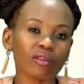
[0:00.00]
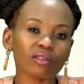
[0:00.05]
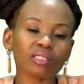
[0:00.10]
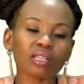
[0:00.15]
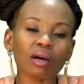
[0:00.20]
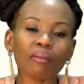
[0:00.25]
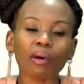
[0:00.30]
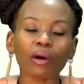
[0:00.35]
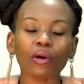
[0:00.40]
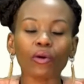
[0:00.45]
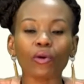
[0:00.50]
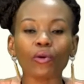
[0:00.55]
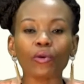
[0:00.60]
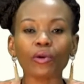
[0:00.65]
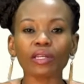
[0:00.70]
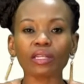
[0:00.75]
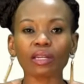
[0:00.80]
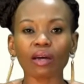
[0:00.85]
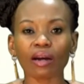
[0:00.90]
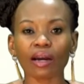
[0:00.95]
long time ago
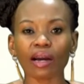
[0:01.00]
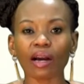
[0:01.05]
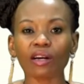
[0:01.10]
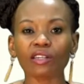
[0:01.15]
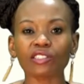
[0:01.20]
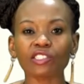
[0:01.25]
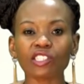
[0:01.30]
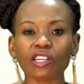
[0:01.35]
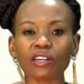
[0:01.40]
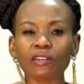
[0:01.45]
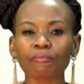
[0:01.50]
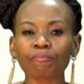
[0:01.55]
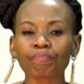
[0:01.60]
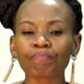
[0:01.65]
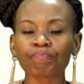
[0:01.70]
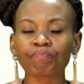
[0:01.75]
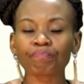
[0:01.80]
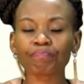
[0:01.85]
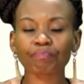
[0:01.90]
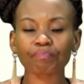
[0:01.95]
in our culture.
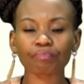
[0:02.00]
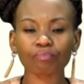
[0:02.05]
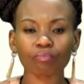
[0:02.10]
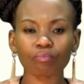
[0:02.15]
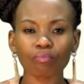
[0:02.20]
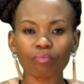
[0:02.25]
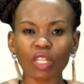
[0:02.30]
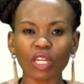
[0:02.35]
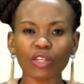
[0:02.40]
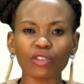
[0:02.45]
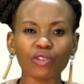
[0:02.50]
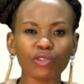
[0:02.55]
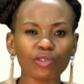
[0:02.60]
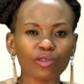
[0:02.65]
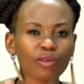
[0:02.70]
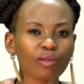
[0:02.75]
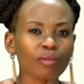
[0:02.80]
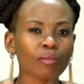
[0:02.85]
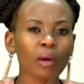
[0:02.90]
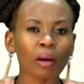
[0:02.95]
You
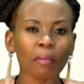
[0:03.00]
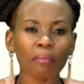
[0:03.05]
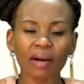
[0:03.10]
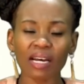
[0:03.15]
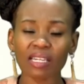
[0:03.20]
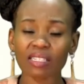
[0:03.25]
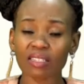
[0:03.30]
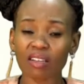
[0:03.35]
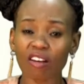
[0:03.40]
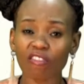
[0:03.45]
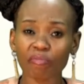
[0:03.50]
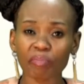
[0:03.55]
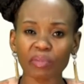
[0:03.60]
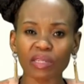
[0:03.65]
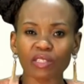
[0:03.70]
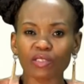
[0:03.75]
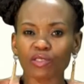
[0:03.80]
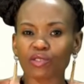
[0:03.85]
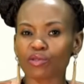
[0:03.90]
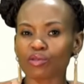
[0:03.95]
know, myself
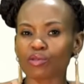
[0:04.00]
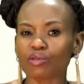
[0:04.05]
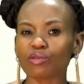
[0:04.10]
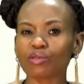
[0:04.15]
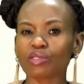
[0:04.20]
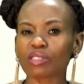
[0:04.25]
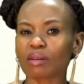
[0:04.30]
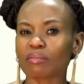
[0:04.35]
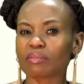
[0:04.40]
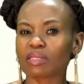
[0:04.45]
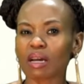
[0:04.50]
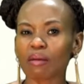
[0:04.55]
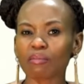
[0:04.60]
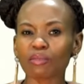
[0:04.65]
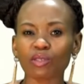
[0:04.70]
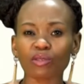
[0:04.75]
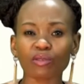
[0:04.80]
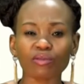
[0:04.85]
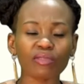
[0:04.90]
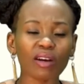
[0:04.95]
being Zulu,
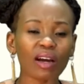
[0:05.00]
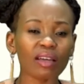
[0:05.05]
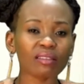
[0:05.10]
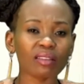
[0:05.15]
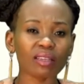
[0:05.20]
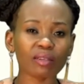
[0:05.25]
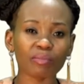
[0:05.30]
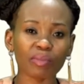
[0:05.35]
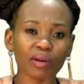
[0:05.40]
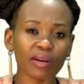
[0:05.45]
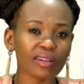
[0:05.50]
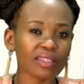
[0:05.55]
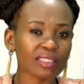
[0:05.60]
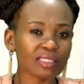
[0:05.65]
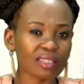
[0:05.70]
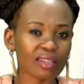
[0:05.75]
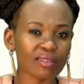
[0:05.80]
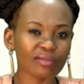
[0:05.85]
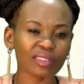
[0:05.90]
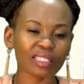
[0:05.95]
sometimes you'll find that
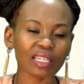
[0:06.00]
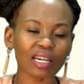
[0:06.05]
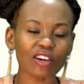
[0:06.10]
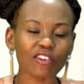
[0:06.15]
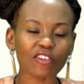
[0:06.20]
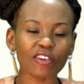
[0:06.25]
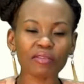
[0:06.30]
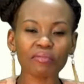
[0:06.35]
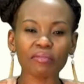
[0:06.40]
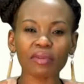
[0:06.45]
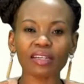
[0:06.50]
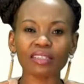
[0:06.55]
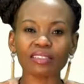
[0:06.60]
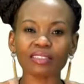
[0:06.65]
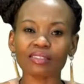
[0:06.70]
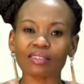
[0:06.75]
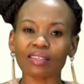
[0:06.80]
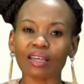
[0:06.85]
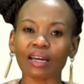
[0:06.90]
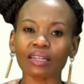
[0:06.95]
parents have an
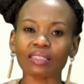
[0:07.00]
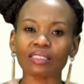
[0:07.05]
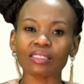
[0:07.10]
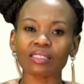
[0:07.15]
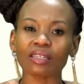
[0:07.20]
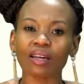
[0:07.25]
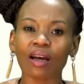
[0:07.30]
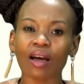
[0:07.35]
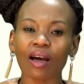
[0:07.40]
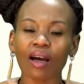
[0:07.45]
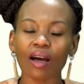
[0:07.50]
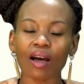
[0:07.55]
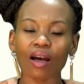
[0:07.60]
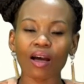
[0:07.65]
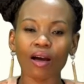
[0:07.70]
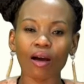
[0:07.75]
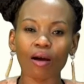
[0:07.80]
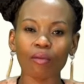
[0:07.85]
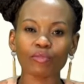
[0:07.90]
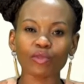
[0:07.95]
agreement that,
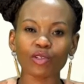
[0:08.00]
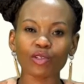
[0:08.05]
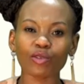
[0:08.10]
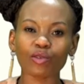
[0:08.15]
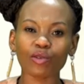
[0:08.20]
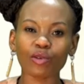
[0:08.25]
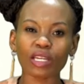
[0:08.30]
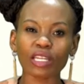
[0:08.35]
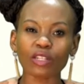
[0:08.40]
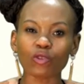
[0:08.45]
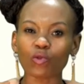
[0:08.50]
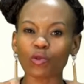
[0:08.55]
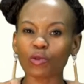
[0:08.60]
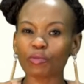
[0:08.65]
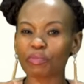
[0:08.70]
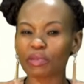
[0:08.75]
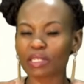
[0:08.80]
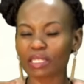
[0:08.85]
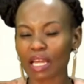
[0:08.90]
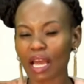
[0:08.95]
you know, it
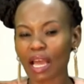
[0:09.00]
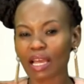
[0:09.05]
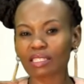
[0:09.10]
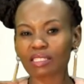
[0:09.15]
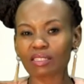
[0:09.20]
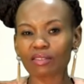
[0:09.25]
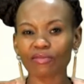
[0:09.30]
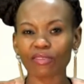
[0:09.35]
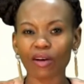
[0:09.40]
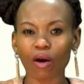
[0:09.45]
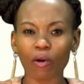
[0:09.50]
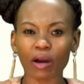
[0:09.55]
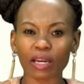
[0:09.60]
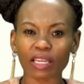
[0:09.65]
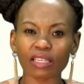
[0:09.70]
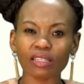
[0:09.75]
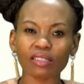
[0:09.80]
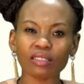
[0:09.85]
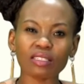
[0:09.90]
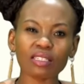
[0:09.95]
would be nice if our
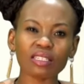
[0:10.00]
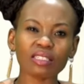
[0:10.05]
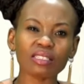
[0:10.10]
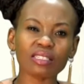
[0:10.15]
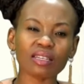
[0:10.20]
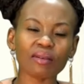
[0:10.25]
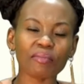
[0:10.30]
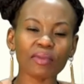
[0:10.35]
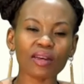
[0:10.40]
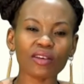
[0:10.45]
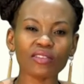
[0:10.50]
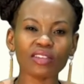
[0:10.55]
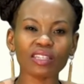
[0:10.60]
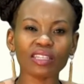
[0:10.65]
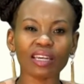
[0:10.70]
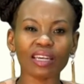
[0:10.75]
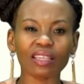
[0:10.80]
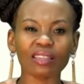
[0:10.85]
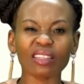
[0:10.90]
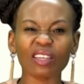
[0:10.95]
kids
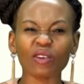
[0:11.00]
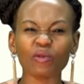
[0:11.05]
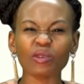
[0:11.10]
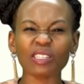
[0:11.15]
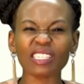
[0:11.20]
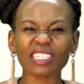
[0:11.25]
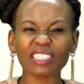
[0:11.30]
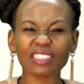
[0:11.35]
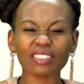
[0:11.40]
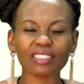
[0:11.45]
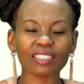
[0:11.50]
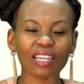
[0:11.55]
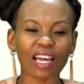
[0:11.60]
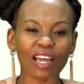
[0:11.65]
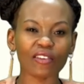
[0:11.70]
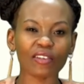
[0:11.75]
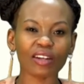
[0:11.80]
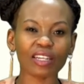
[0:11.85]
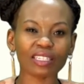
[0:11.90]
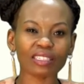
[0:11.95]
intermarry, and they will
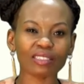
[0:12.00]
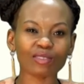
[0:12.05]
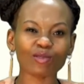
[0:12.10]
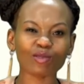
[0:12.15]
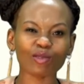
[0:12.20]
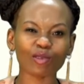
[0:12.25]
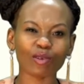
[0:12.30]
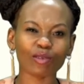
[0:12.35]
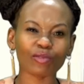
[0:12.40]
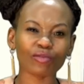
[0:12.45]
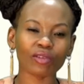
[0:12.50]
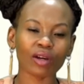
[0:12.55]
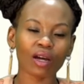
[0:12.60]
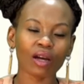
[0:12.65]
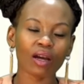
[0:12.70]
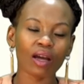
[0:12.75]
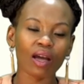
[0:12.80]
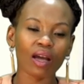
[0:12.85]
indirectly sort of